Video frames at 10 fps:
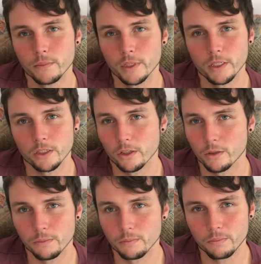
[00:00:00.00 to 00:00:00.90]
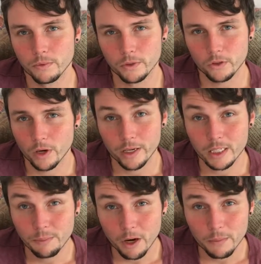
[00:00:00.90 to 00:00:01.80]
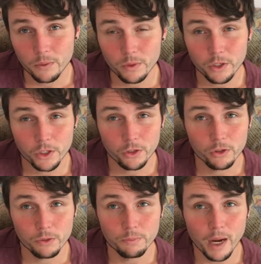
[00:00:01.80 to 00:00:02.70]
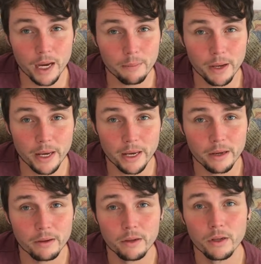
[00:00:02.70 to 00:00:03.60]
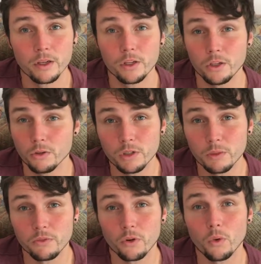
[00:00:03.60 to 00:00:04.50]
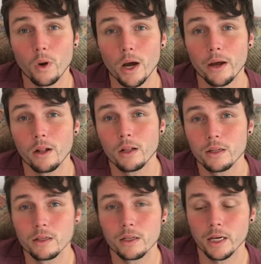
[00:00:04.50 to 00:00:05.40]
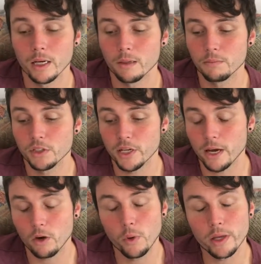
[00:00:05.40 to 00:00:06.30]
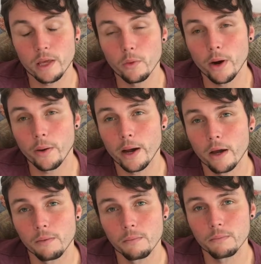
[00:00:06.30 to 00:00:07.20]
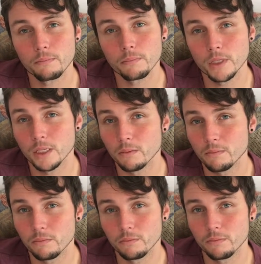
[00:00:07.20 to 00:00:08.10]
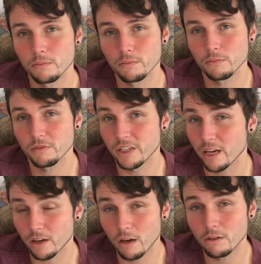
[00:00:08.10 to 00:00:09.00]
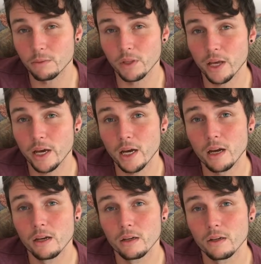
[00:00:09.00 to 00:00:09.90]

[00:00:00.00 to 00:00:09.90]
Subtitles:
Yeah, so try and experiment with your shoes, buy a pair, use them for a while, see how quick they wear out, see how comfortable they are,